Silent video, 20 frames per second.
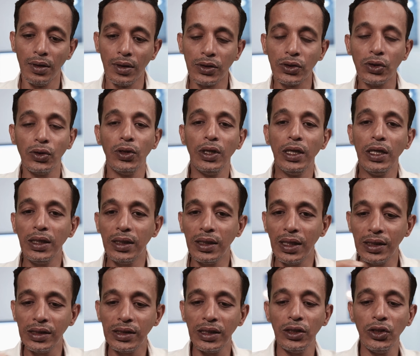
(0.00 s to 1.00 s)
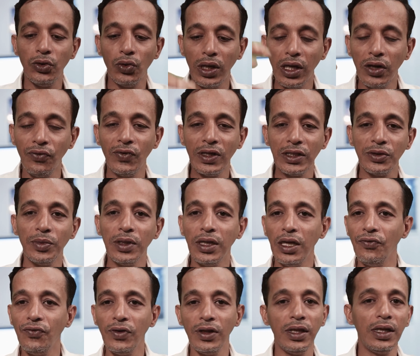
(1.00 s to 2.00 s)
So the intention, your investment,
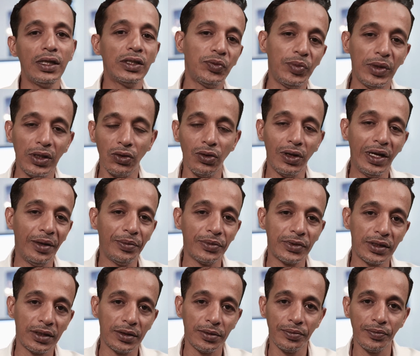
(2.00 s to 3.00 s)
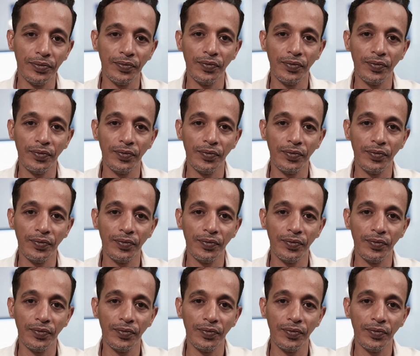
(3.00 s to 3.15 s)
everything has been collapsed.